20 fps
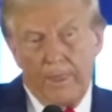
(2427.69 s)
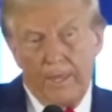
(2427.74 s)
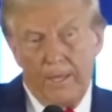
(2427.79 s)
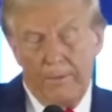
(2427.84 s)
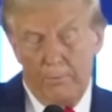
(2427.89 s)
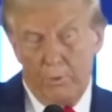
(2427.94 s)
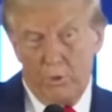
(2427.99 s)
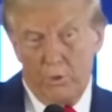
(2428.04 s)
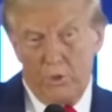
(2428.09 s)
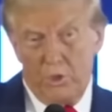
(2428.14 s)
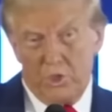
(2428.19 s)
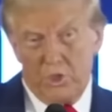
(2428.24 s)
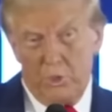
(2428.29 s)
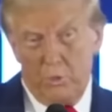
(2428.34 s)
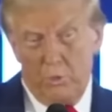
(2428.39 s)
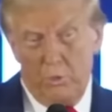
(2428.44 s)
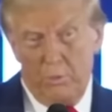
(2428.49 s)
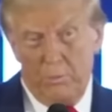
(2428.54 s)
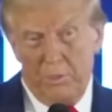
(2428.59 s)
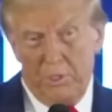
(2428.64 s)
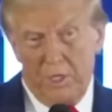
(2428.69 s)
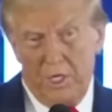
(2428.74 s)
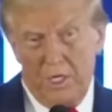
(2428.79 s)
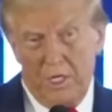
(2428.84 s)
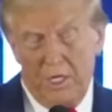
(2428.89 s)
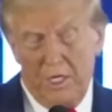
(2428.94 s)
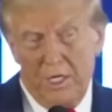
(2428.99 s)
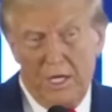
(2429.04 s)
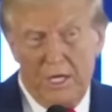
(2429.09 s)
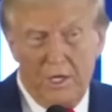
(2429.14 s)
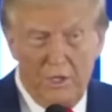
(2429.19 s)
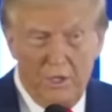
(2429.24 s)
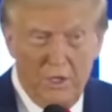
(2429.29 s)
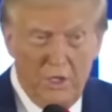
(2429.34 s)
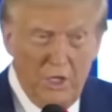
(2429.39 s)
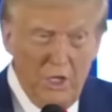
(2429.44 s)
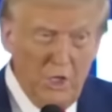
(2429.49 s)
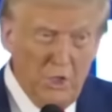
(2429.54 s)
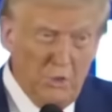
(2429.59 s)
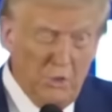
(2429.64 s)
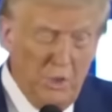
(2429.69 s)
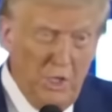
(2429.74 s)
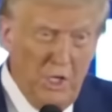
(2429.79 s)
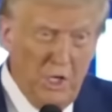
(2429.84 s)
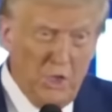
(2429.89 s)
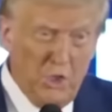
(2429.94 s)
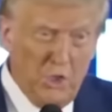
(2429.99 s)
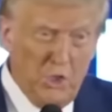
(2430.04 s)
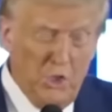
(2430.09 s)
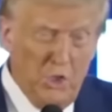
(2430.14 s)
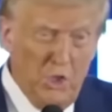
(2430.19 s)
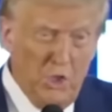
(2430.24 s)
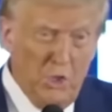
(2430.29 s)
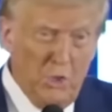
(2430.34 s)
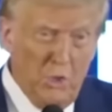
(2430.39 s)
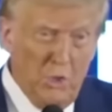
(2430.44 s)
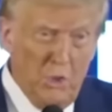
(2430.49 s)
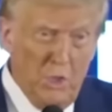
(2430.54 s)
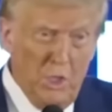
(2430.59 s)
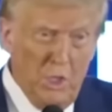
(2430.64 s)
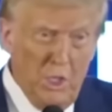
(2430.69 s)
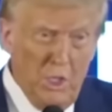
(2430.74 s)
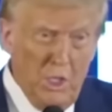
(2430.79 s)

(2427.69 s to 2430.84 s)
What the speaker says: immigrants that will be taken out of the country, as you know,